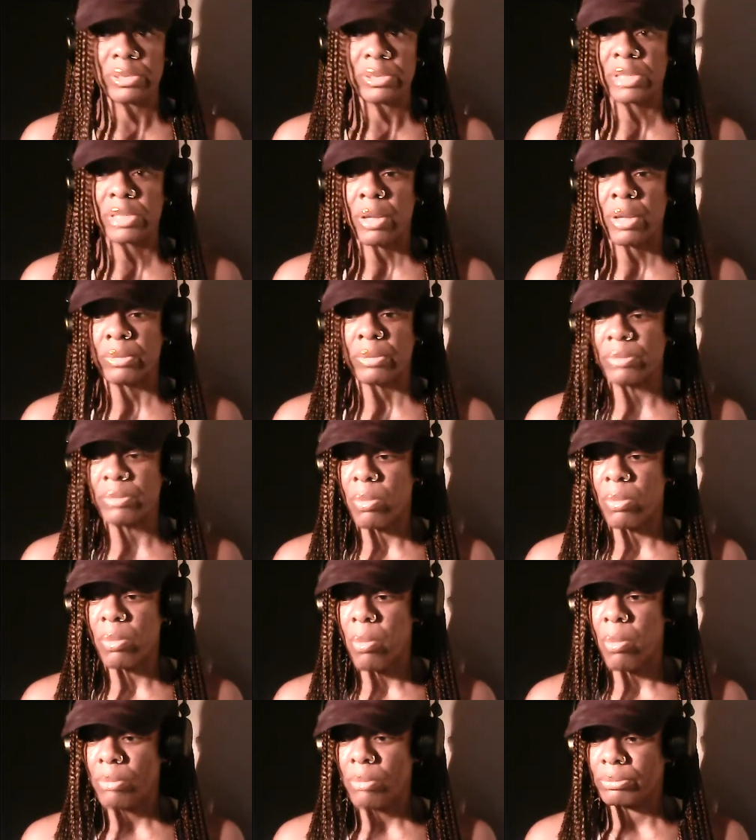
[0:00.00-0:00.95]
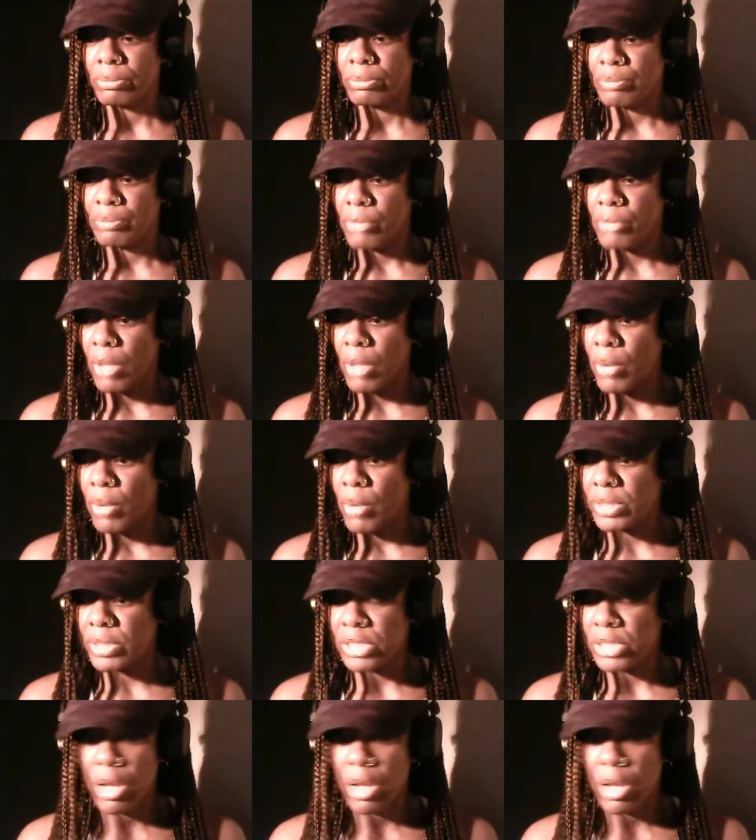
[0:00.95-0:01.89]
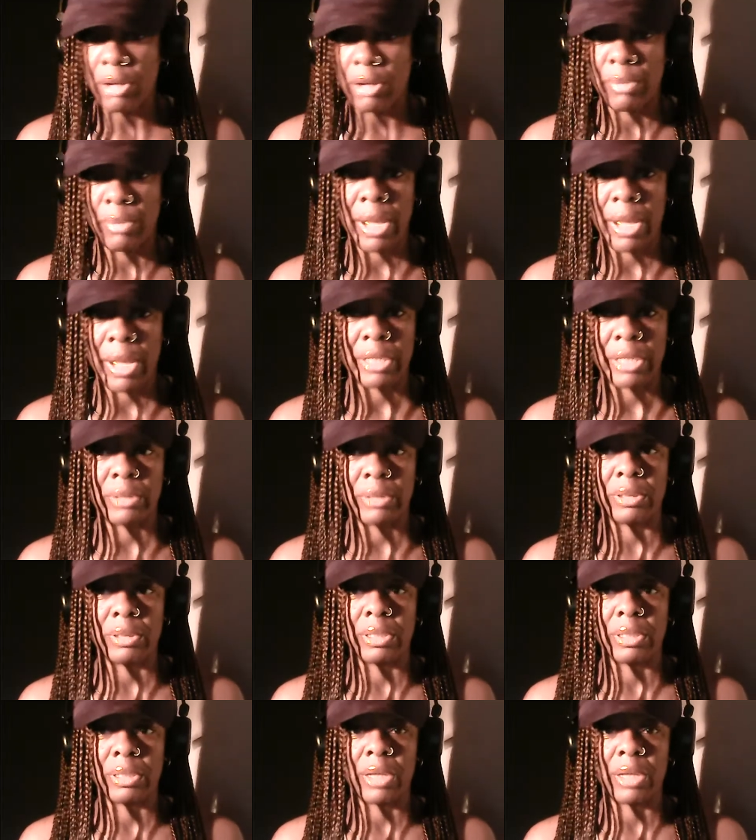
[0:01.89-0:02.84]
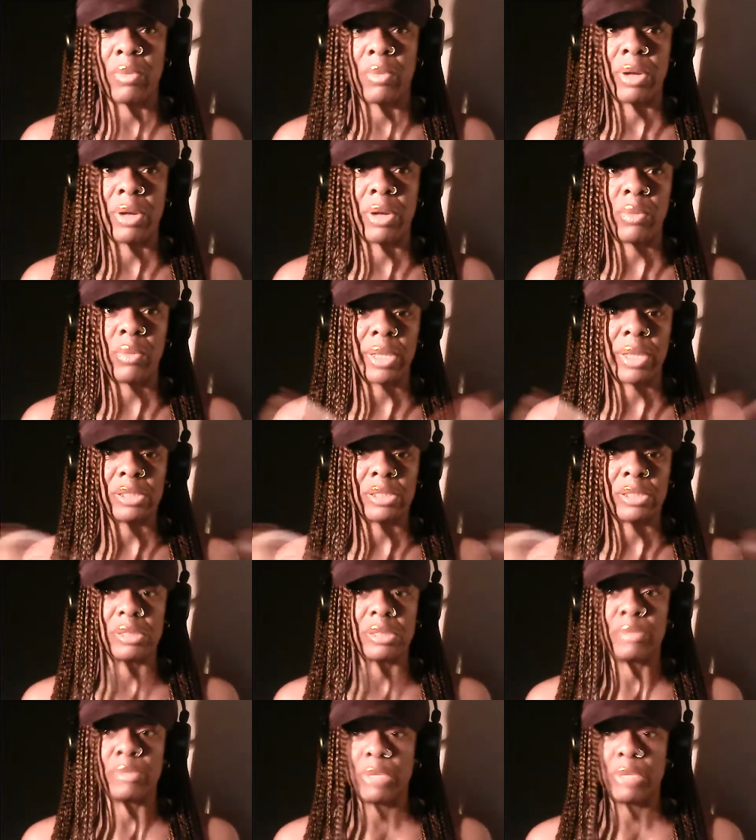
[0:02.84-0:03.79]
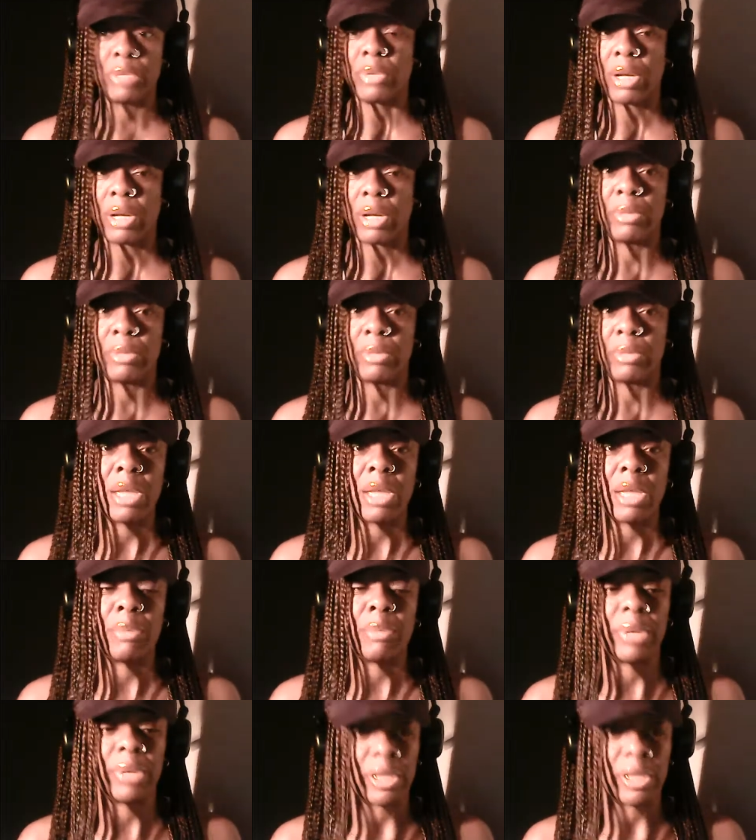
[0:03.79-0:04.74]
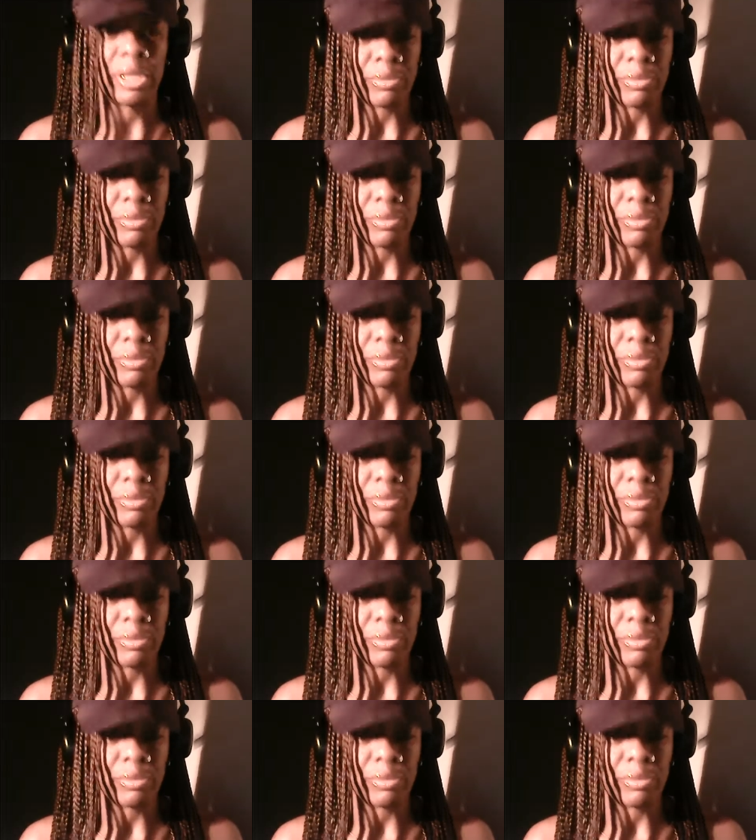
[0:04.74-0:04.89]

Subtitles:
So I wanted to talk about it, and I want to wait till some people come in. But